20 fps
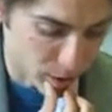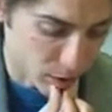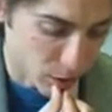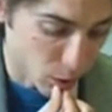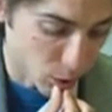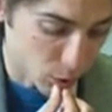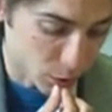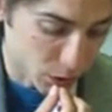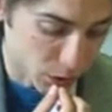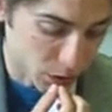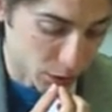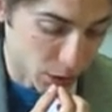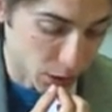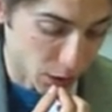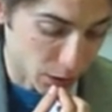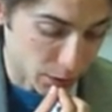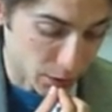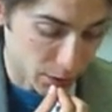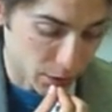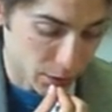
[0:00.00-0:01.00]
No, said
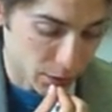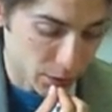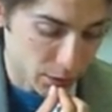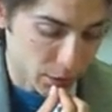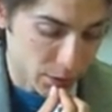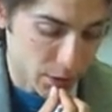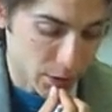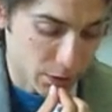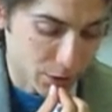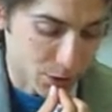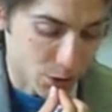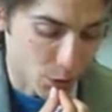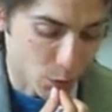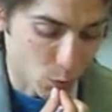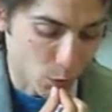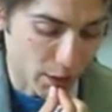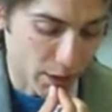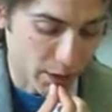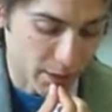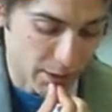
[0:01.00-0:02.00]
John. Good
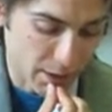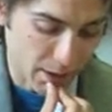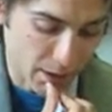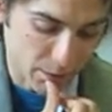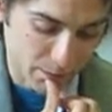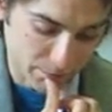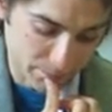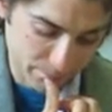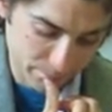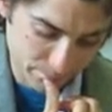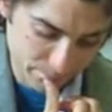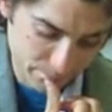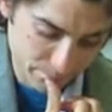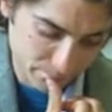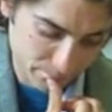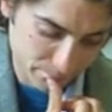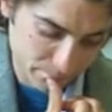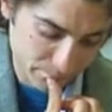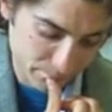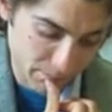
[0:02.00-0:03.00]
ways out?
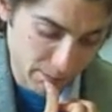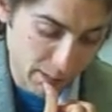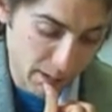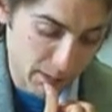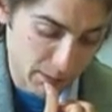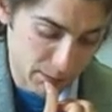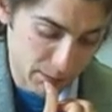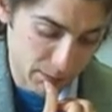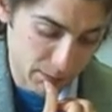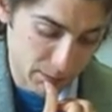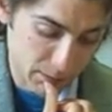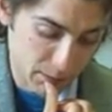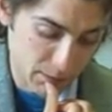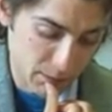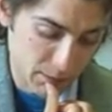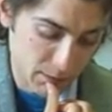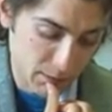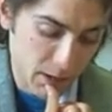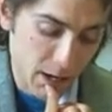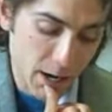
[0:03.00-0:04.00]
Yes.
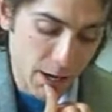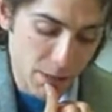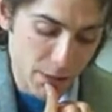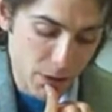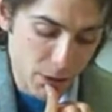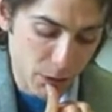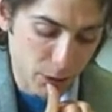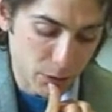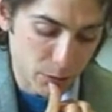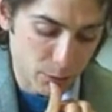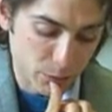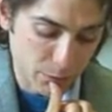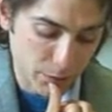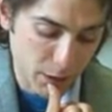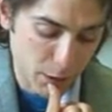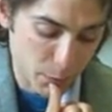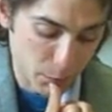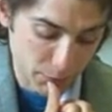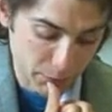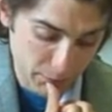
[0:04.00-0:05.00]
And there are some
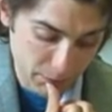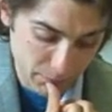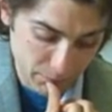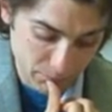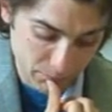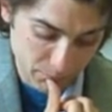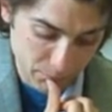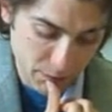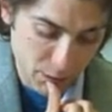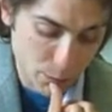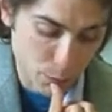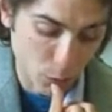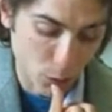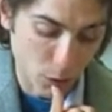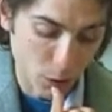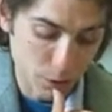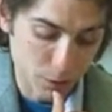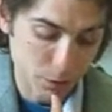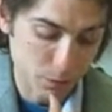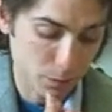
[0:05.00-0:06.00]
families. He
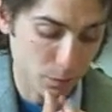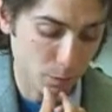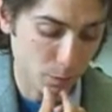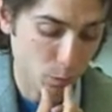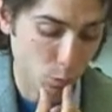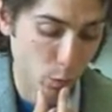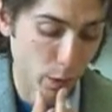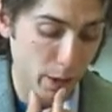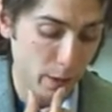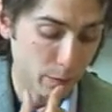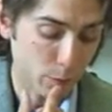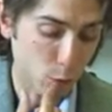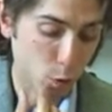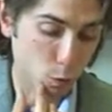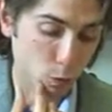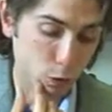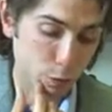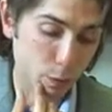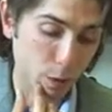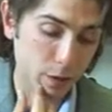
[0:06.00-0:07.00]
paused, waiting for a
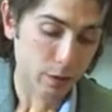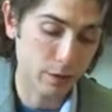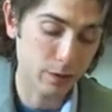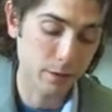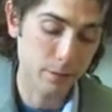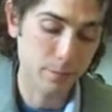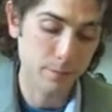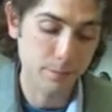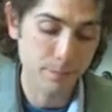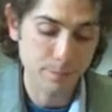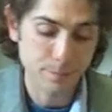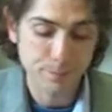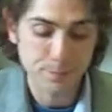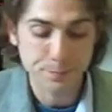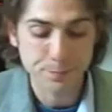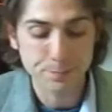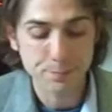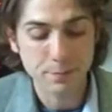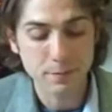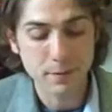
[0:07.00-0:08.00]
response.
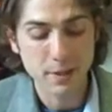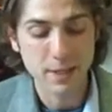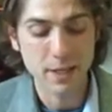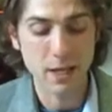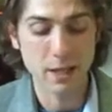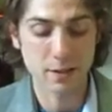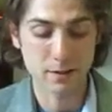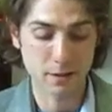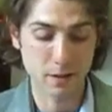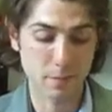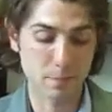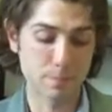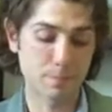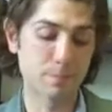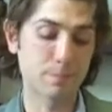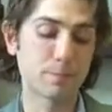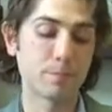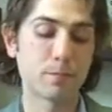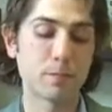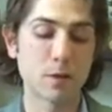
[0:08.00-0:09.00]
Yes, son.
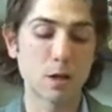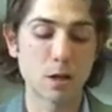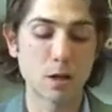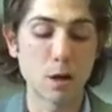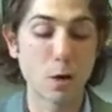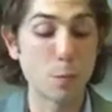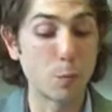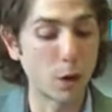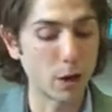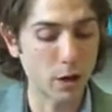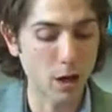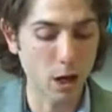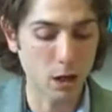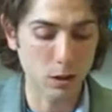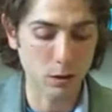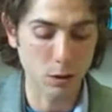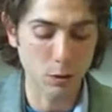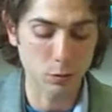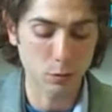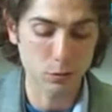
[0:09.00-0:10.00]
But not
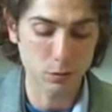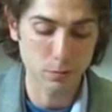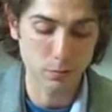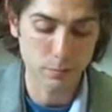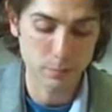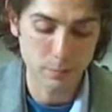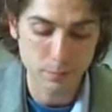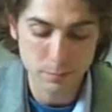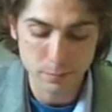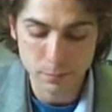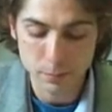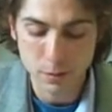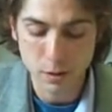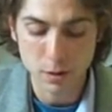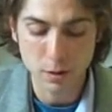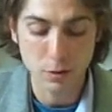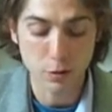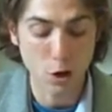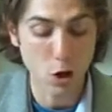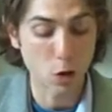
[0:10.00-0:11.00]
close.
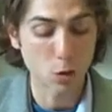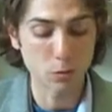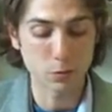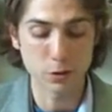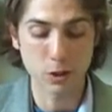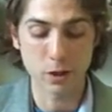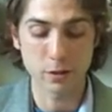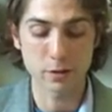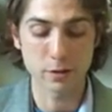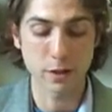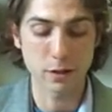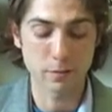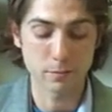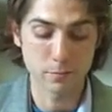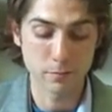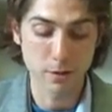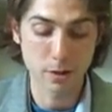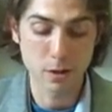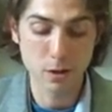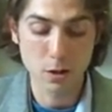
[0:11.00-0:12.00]
No, John said.
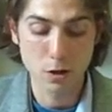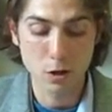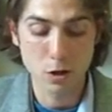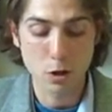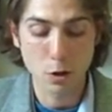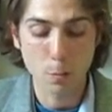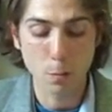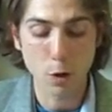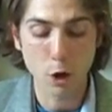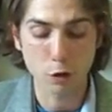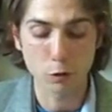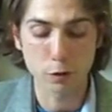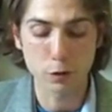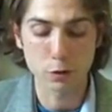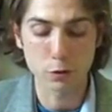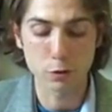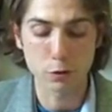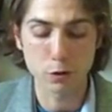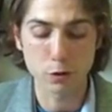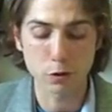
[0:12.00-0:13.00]
Mark
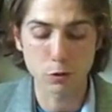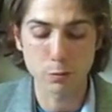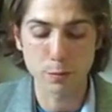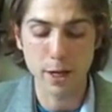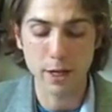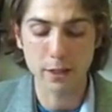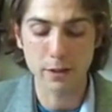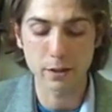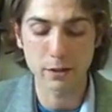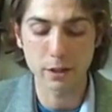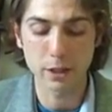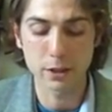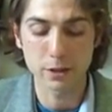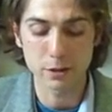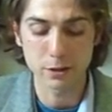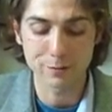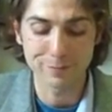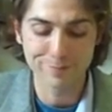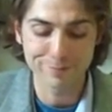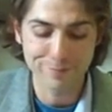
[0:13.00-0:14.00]
Richards circled back into the
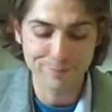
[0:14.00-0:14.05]
kitchen.